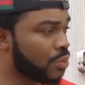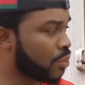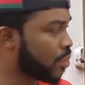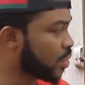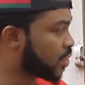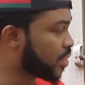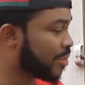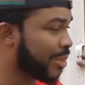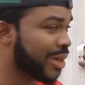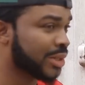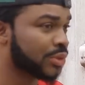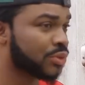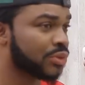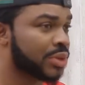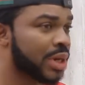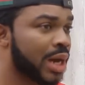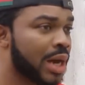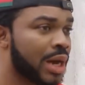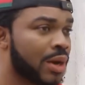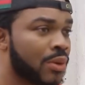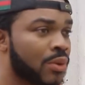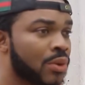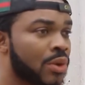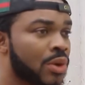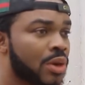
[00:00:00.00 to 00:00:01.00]
What am I doing?
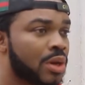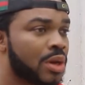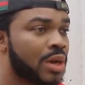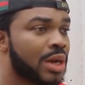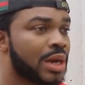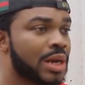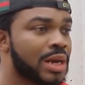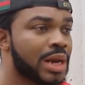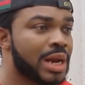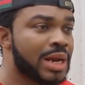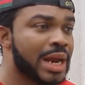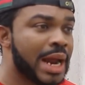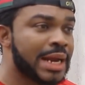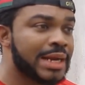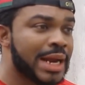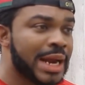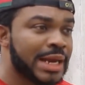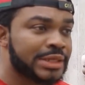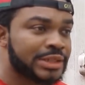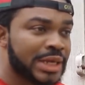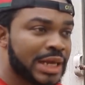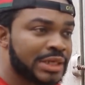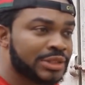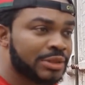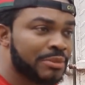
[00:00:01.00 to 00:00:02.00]
How?
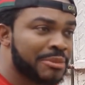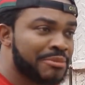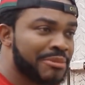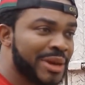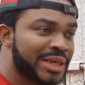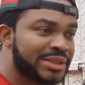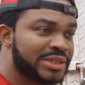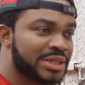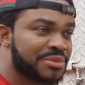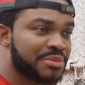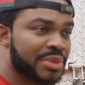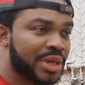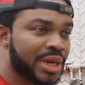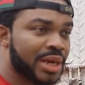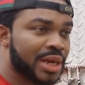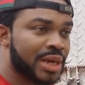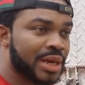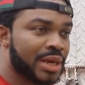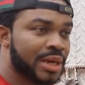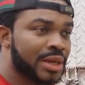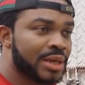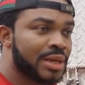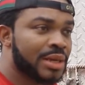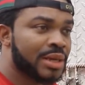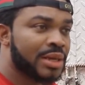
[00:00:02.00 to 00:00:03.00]
I met him here.